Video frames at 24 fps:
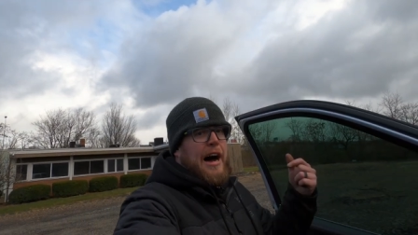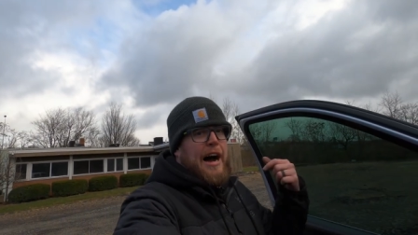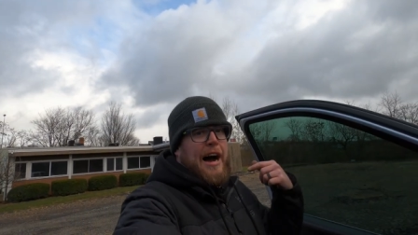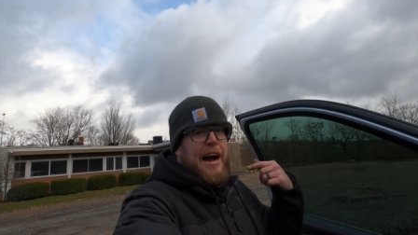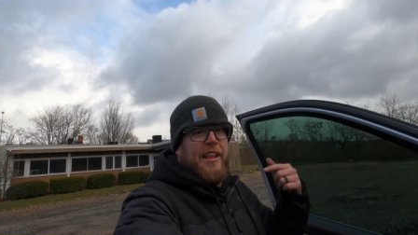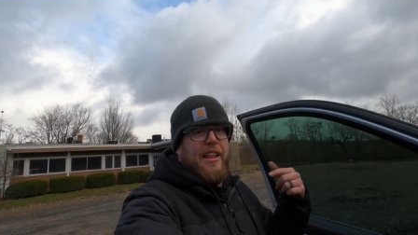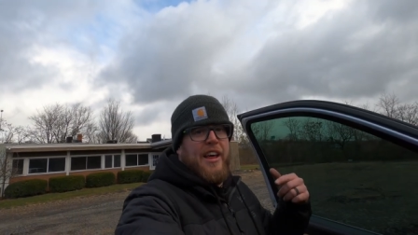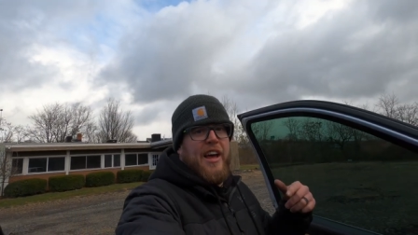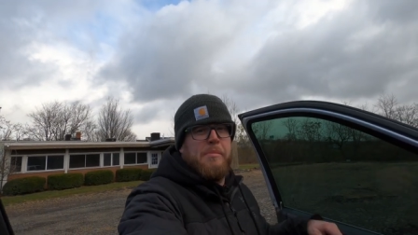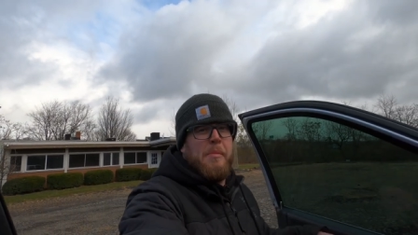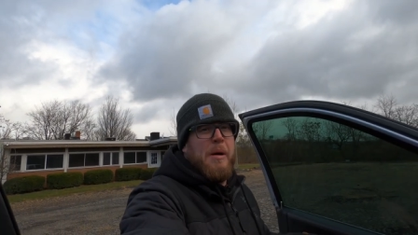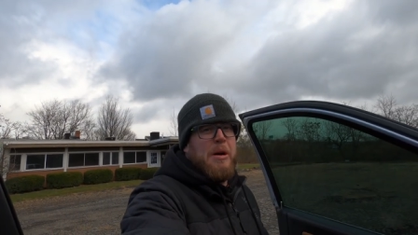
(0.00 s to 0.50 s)

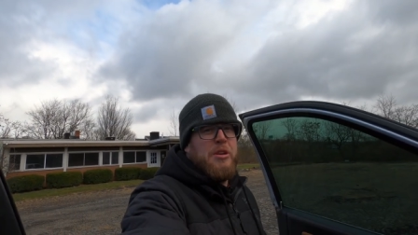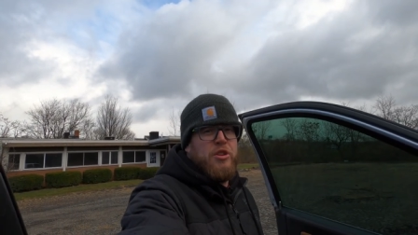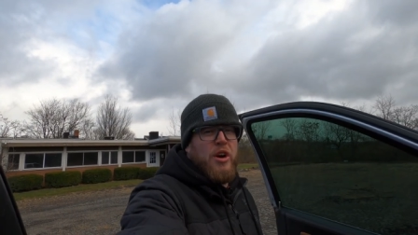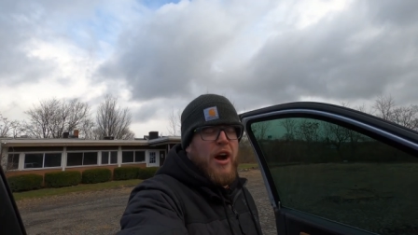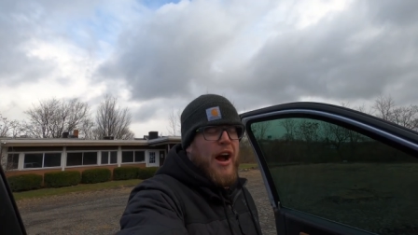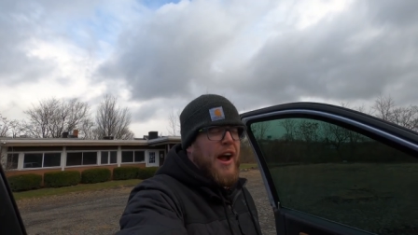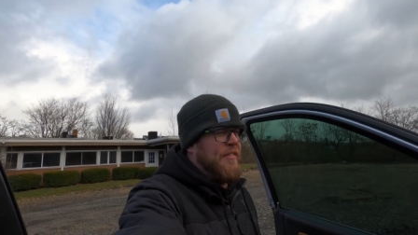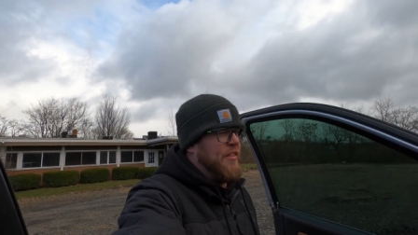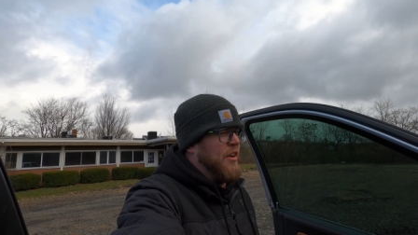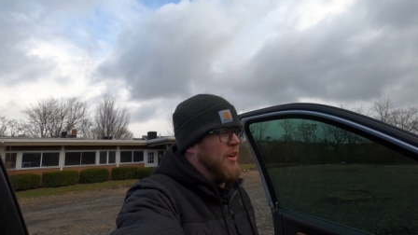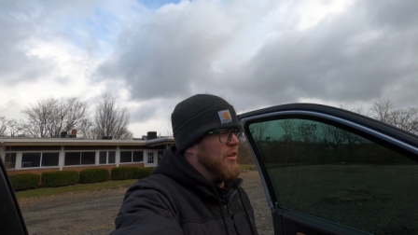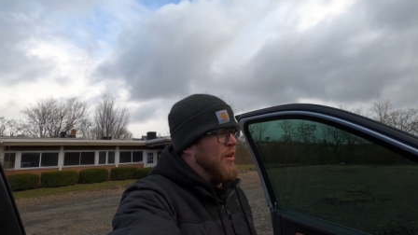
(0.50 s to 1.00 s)
I like my
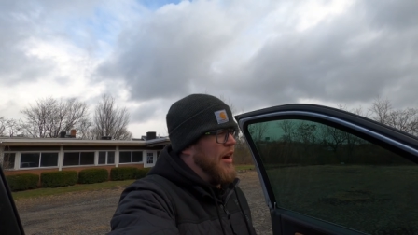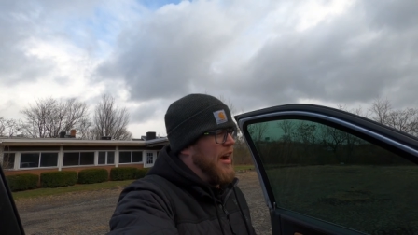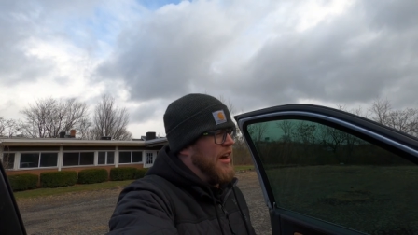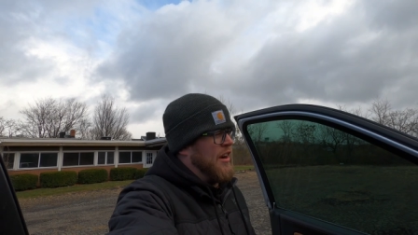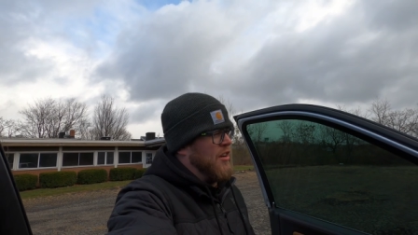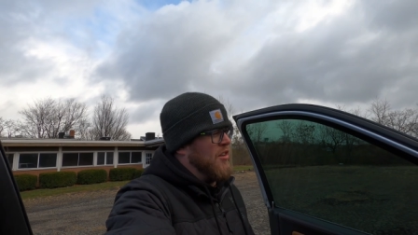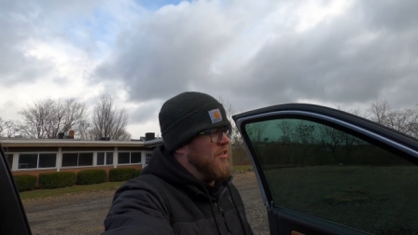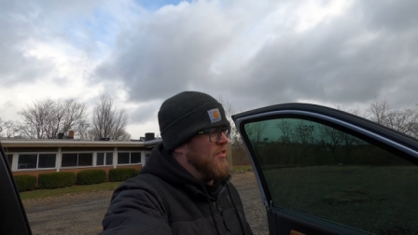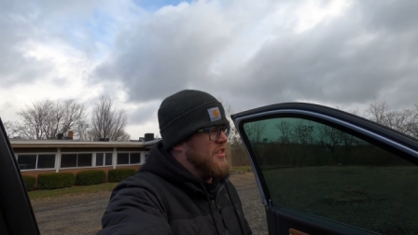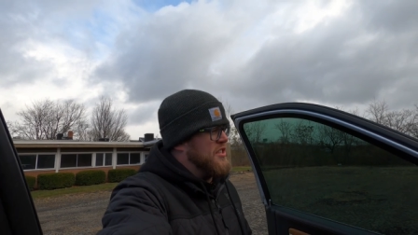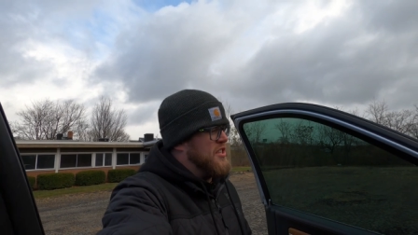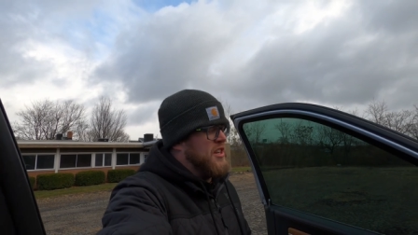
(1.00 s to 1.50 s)
driving
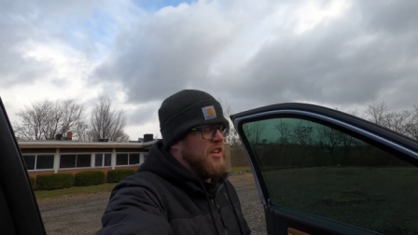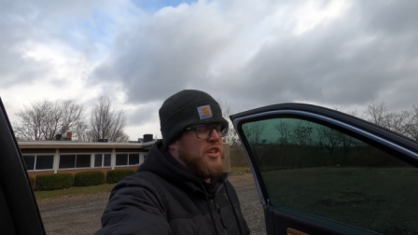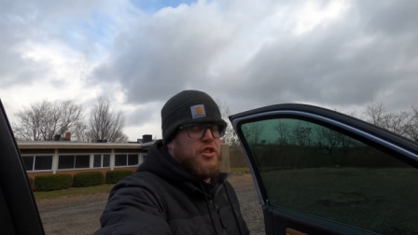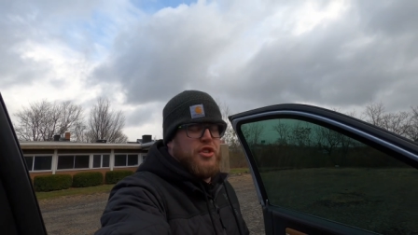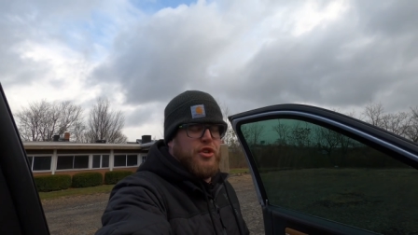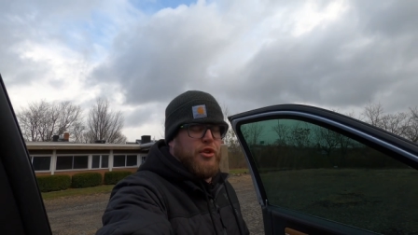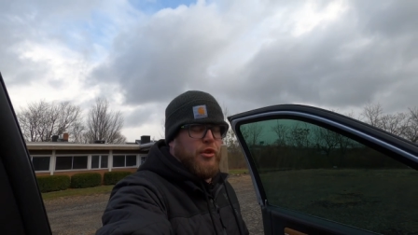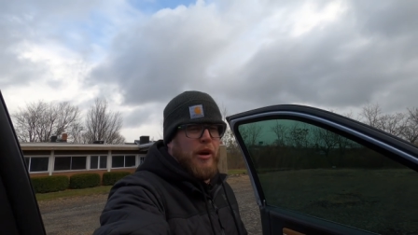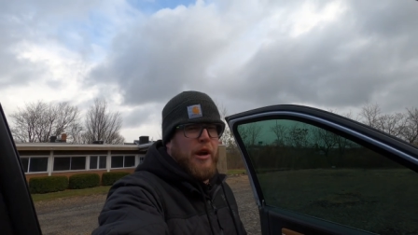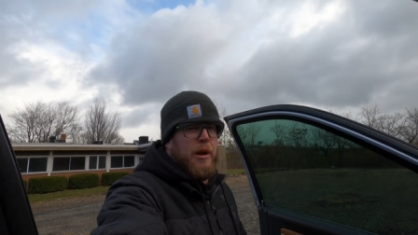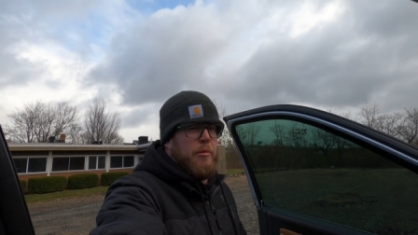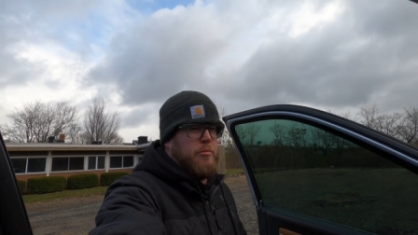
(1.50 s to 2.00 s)
record. This thing
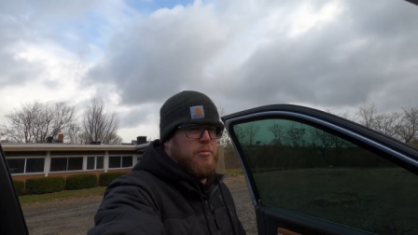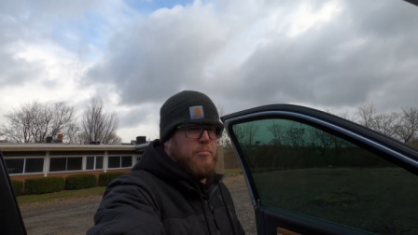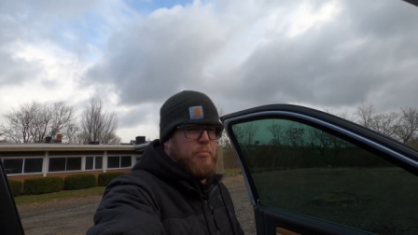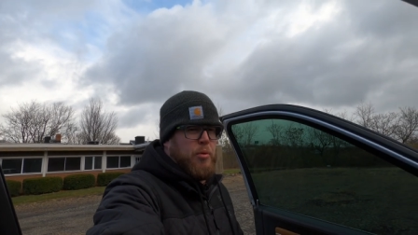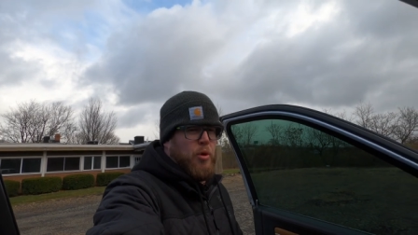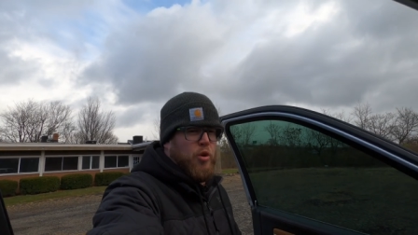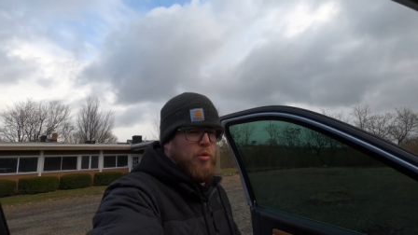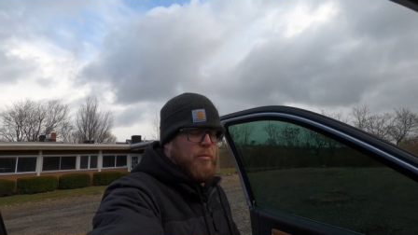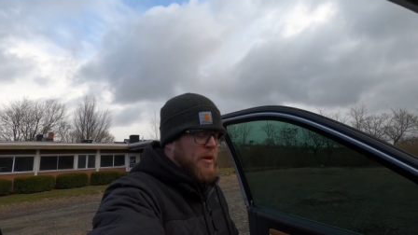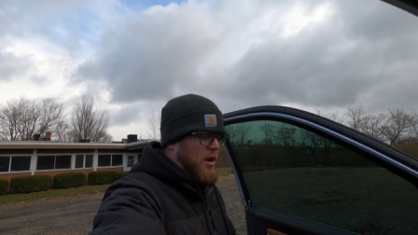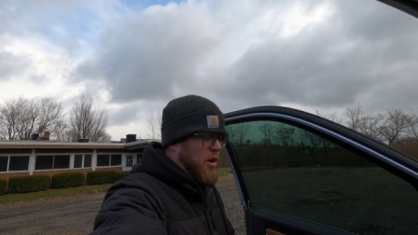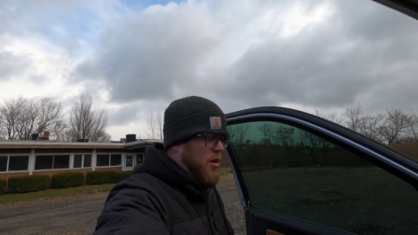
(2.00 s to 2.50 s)
screams,
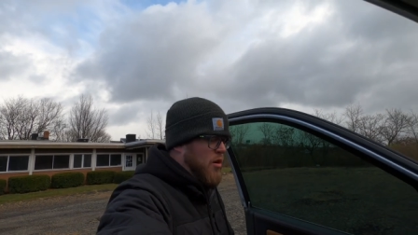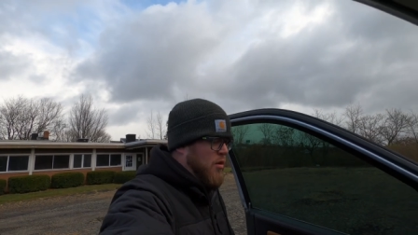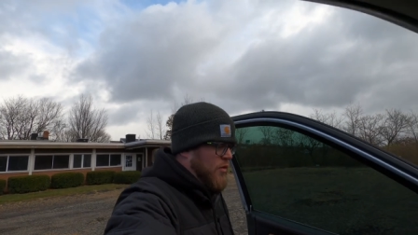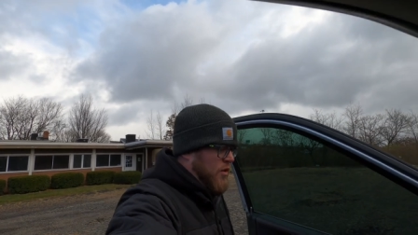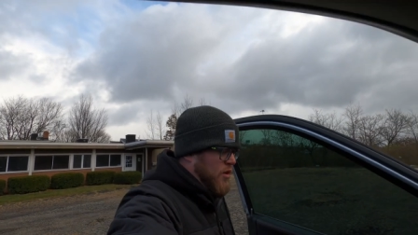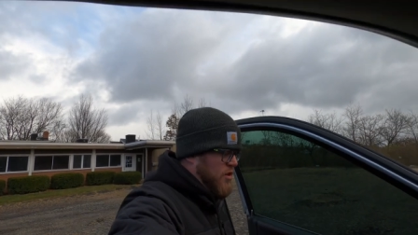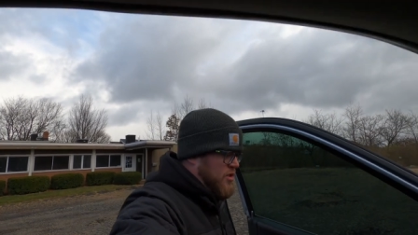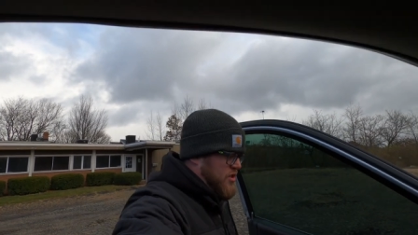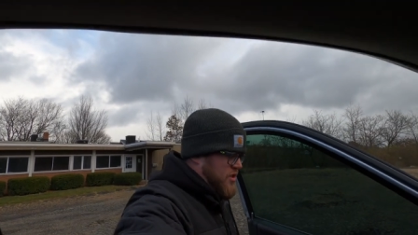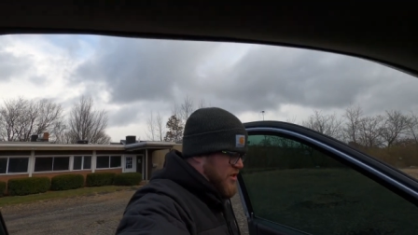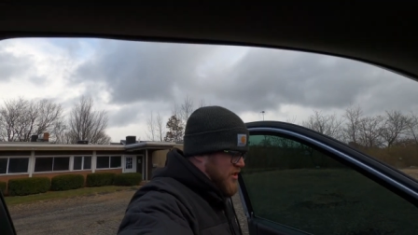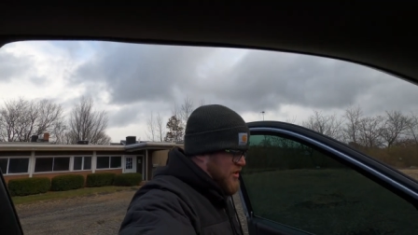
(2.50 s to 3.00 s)
pull me
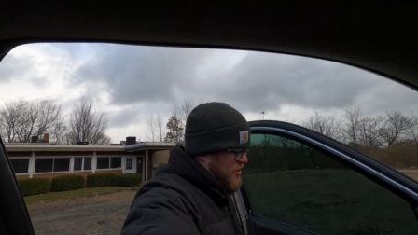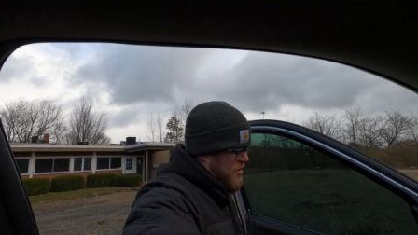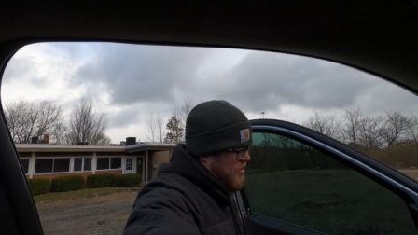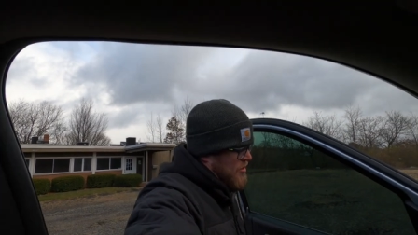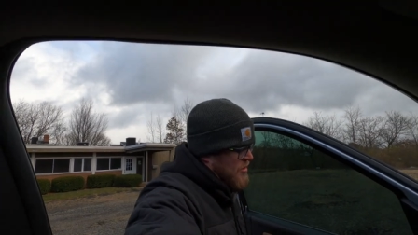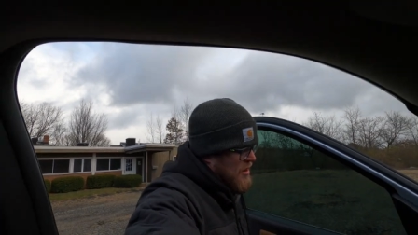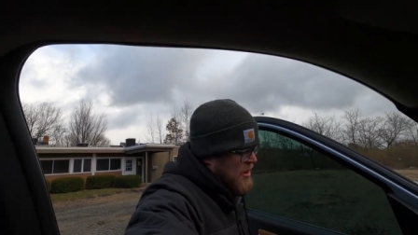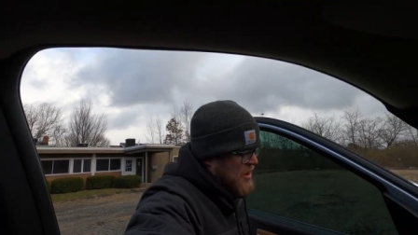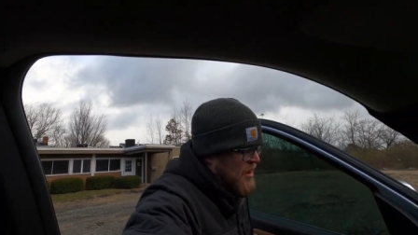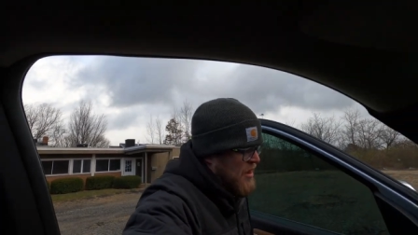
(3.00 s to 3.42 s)
over, so